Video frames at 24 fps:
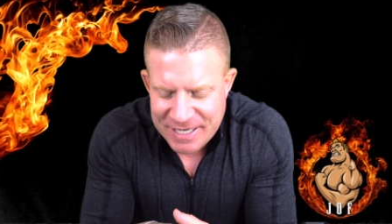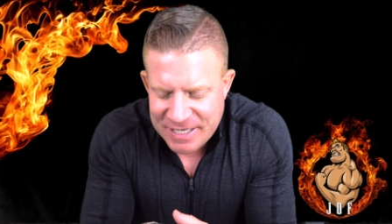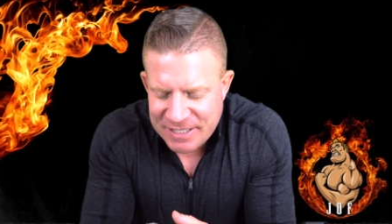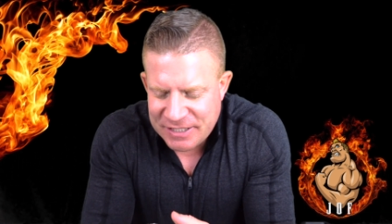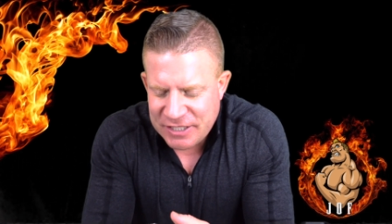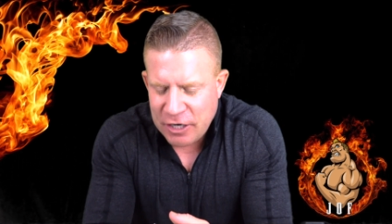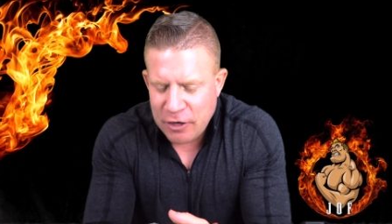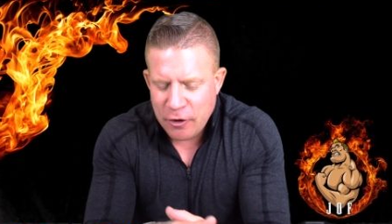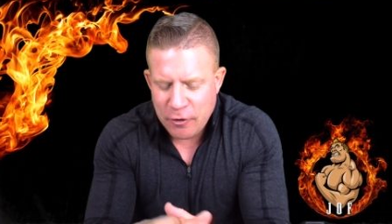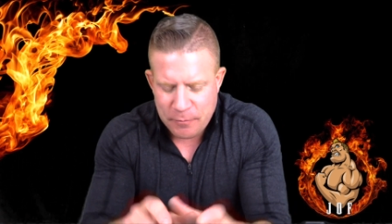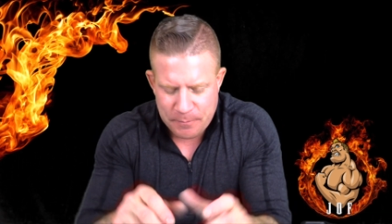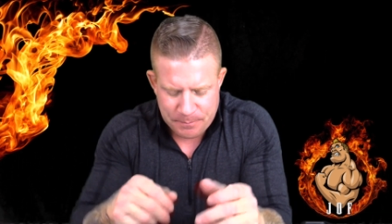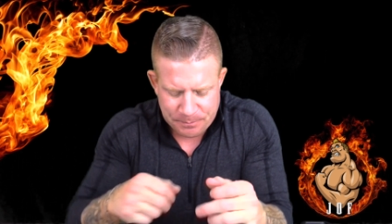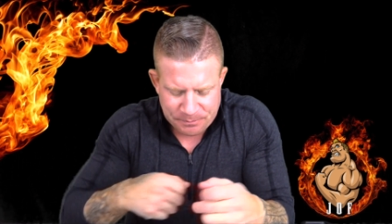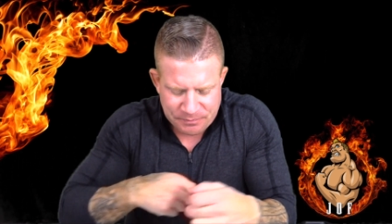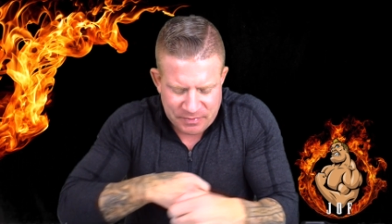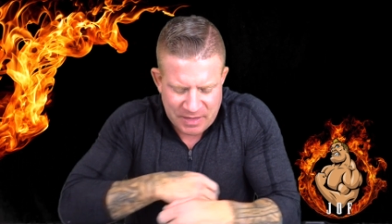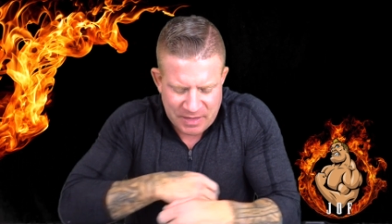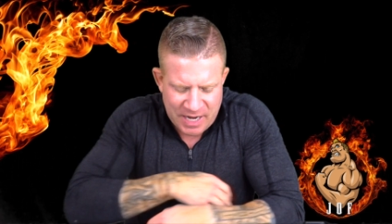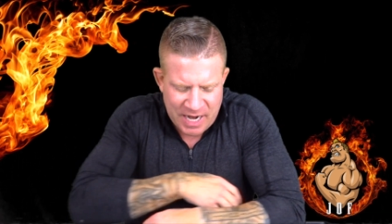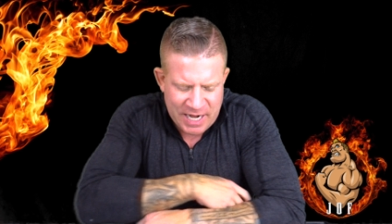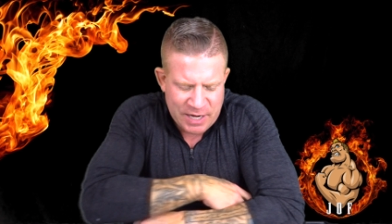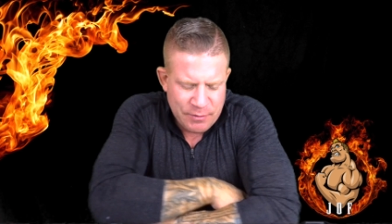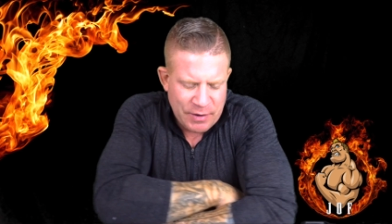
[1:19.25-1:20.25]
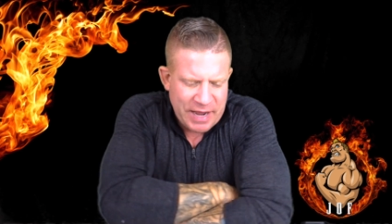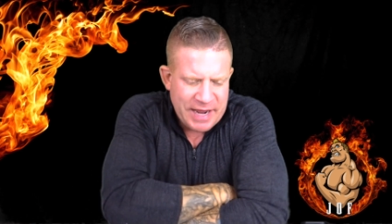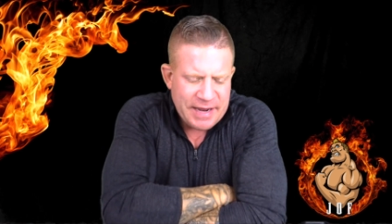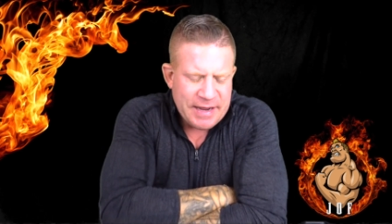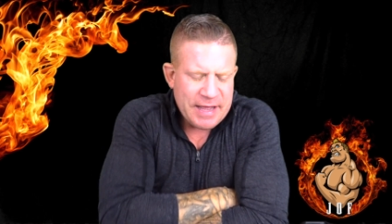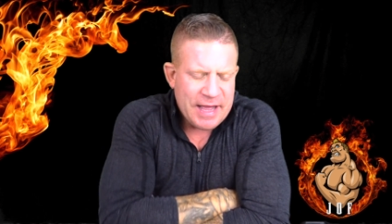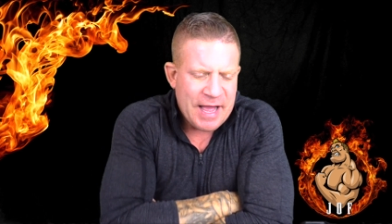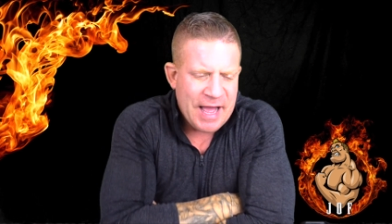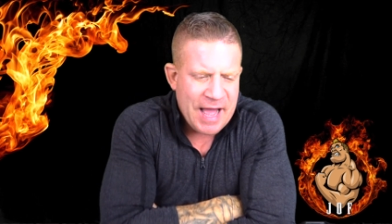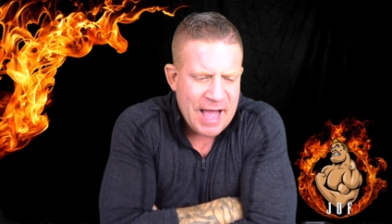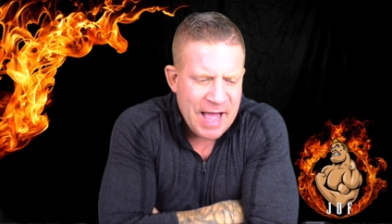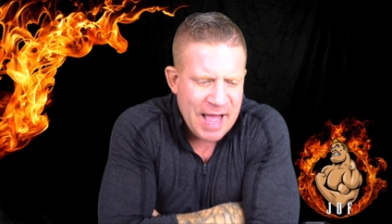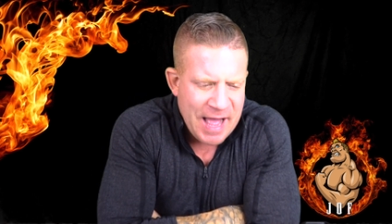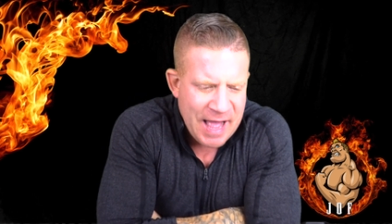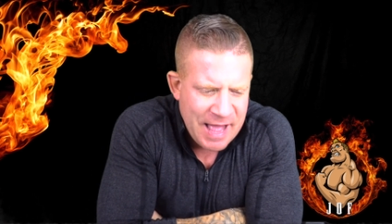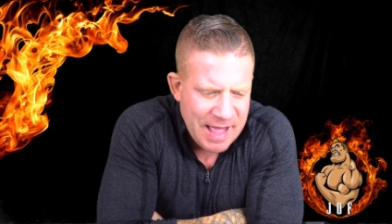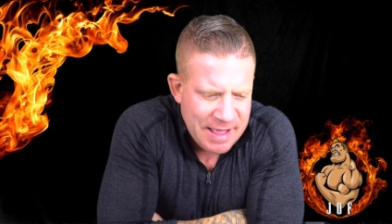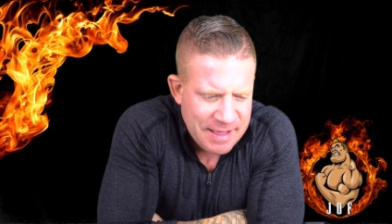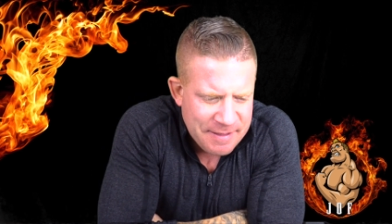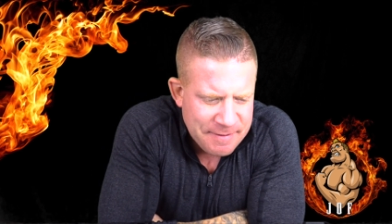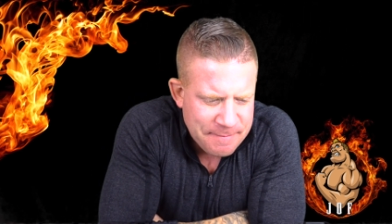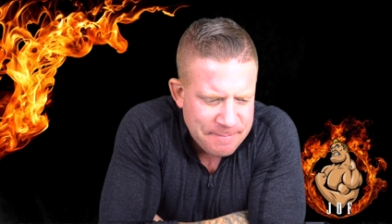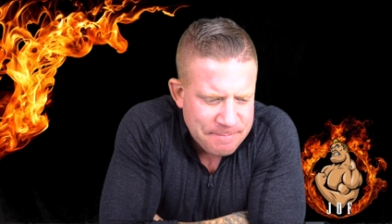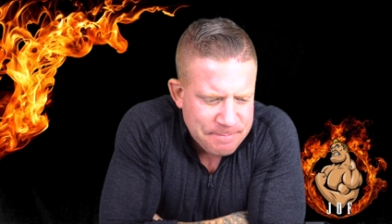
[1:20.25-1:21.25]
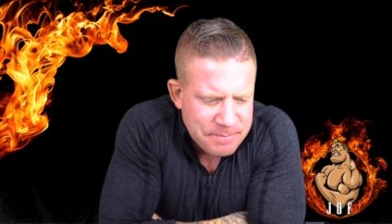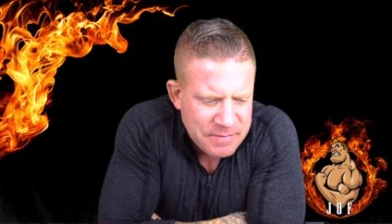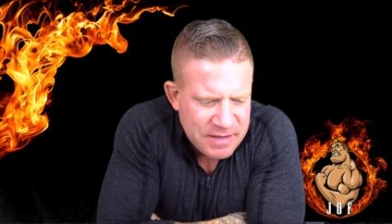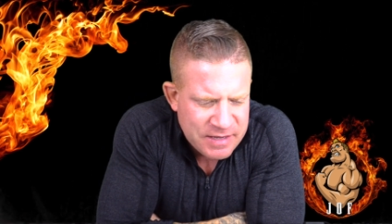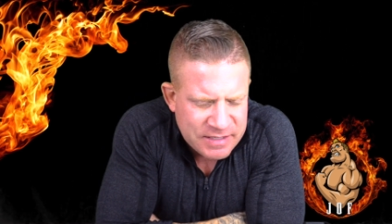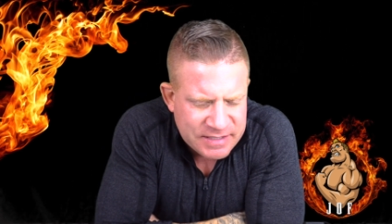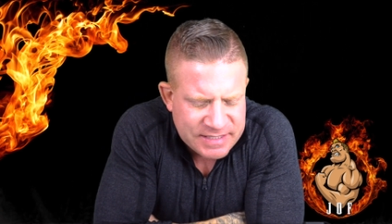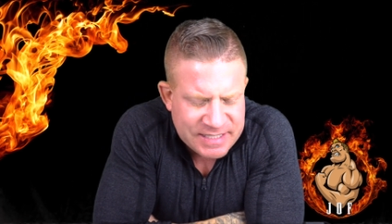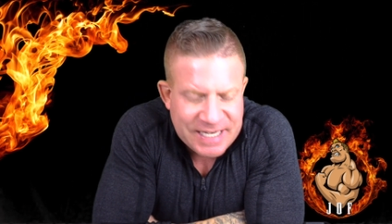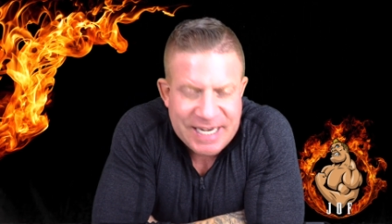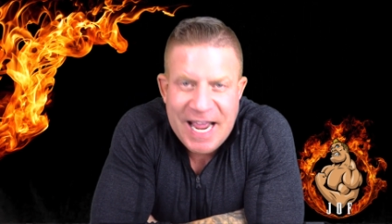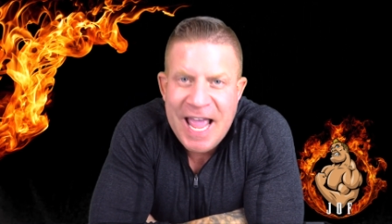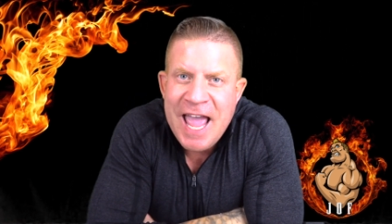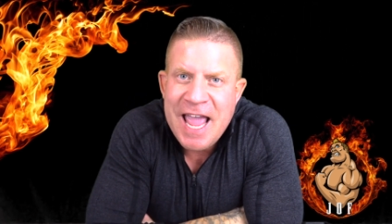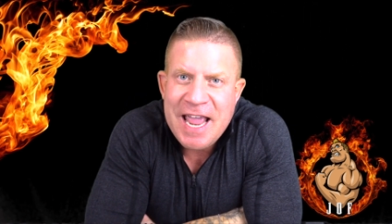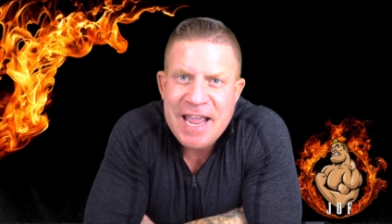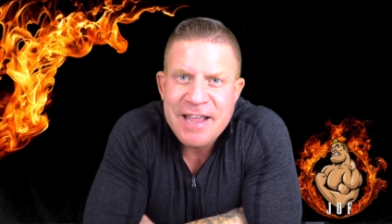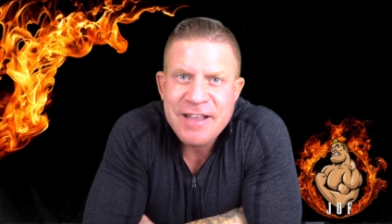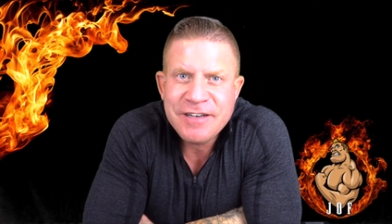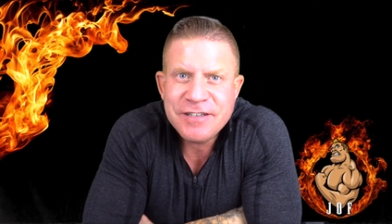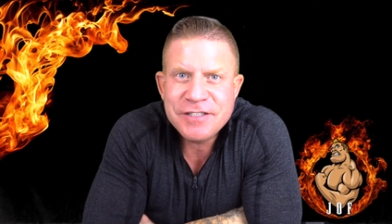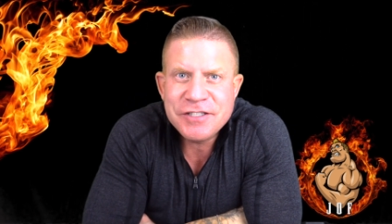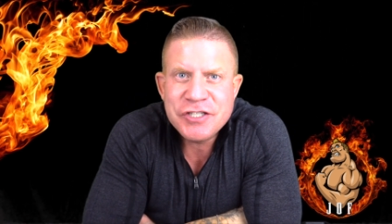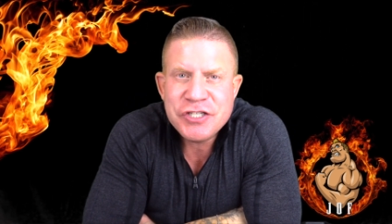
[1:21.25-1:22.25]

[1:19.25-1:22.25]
So, anyway, today,